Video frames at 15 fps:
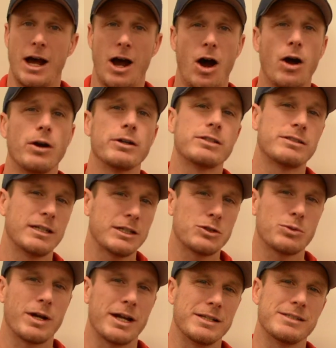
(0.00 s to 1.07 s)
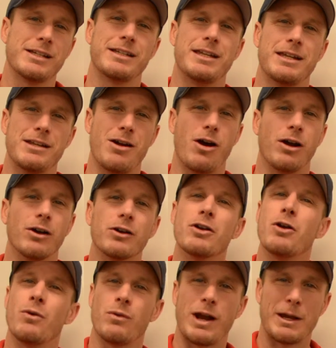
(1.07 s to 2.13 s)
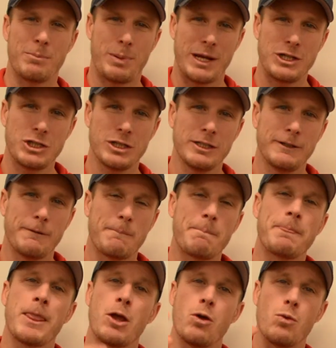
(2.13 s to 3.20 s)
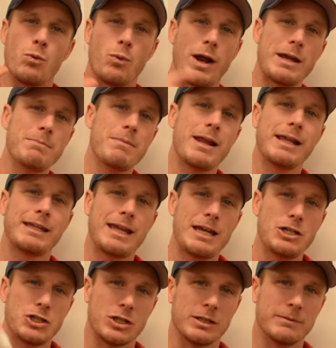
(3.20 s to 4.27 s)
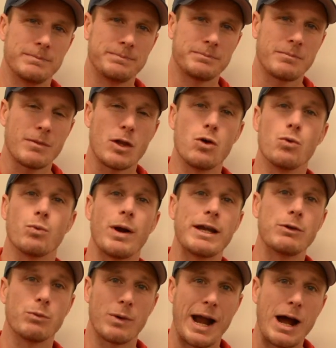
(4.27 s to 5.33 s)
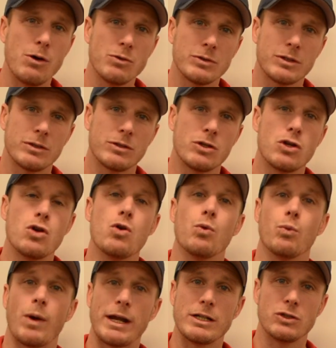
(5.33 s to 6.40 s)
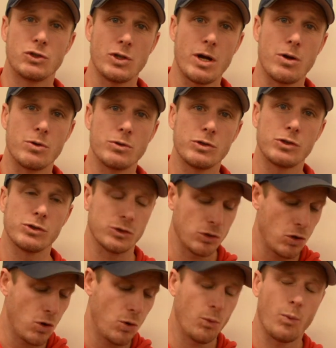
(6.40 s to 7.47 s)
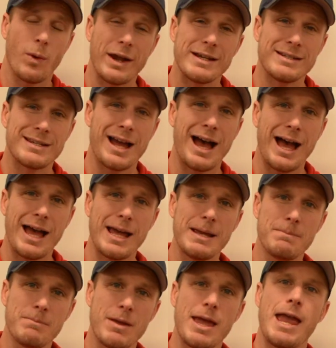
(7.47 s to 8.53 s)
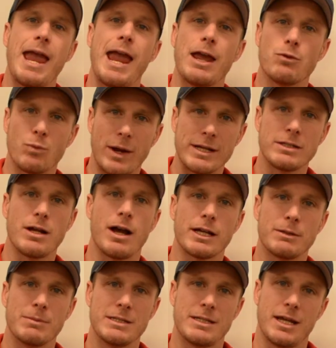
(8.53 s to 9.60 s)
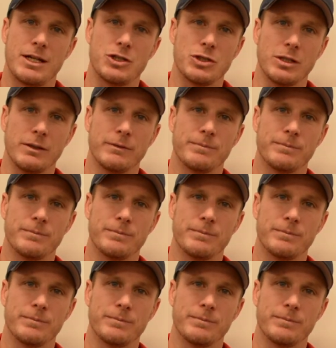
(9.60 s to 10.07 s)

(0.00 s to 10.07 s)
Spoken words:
our 6 rights, again, are right patient, right medication, right route, right dose, right time, and right documentation.